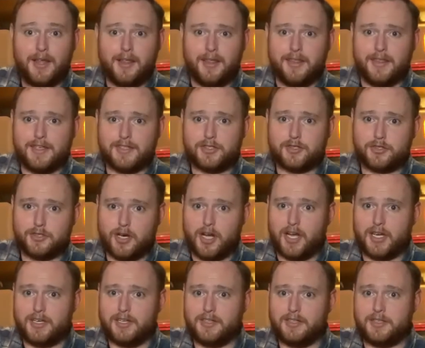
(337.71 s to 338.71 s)
This
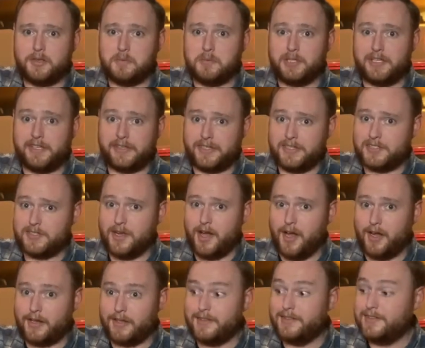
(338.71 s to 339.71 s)
truck, completely
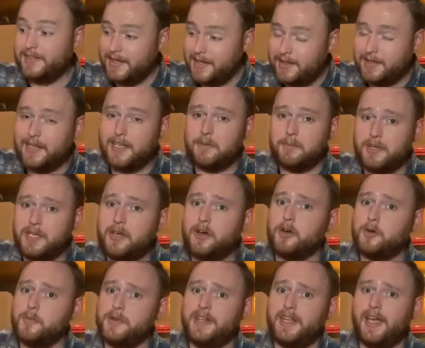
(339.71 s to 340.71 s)
stock, did get me
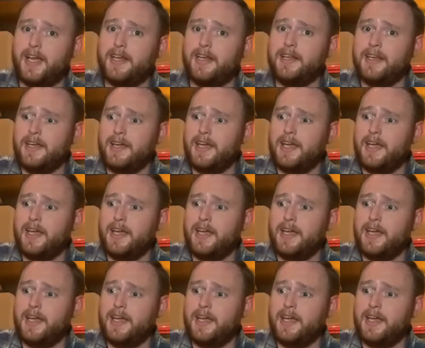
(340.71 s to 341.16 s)
home in that.